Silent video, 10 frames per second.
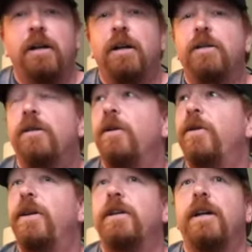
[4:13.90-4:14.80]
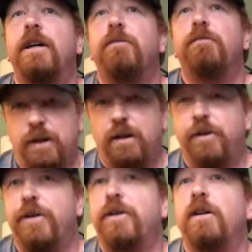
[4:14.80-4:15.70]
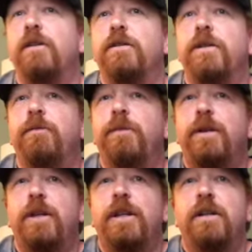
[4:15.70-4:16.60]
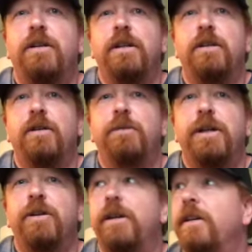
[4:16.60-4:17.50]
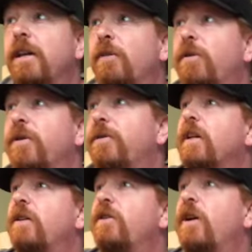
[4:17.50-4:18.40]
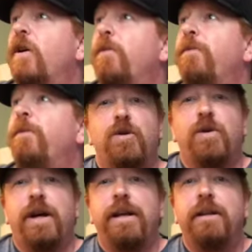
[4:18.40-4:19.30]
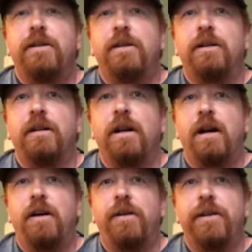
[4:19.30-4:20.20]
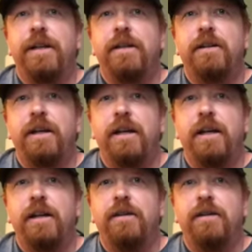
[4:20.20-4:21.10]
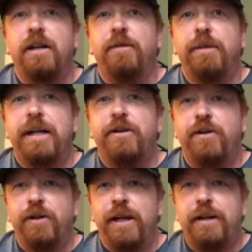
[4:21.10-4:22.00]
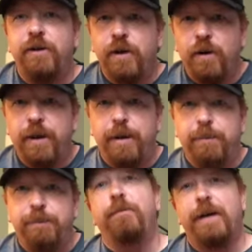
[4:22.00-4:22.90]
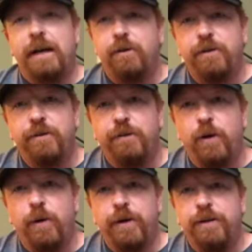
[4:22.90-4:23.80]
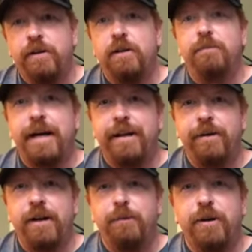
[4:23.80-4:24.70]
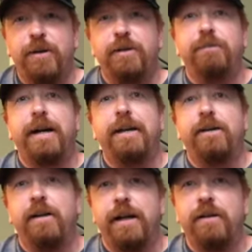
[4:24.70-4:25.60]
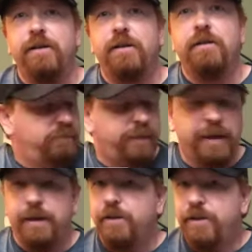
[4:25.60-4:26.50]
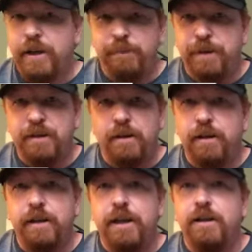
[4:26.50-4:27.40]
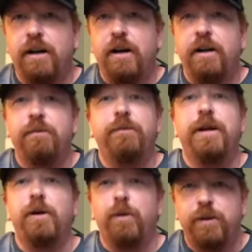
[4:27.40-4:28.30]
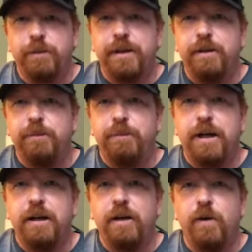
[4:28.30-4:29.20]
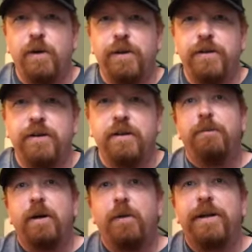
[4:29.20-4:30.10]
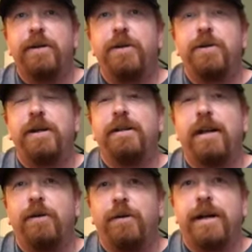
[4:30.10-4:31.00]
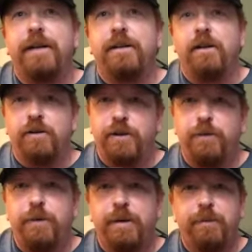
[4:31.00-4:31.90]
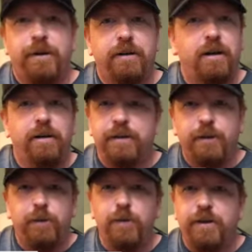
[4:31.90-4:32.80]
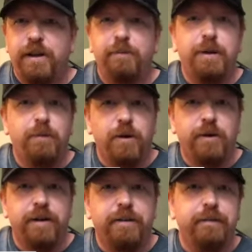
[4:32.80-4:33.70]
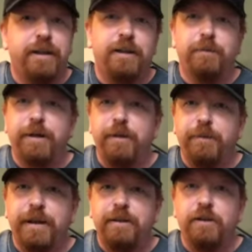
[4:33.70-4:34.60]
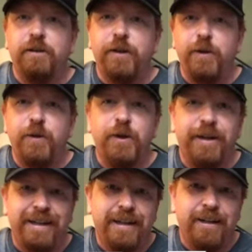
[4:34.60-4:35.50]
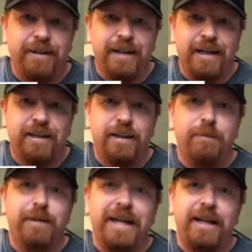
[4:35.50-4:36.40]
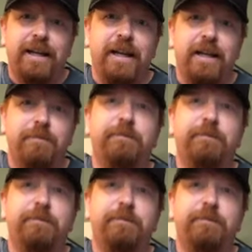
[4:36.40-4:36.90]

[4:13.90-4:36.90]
So you could take 100 songs and these could be good examples. So try this in all these keys and make sure that you know them backwards and forwards by their numbers, by their letters, by the shape it's on the guitar. There will be some bar chords. But when you do sit down to write a song, just remember all these rules can be broken. Experiment, use your ear. That's the main thing.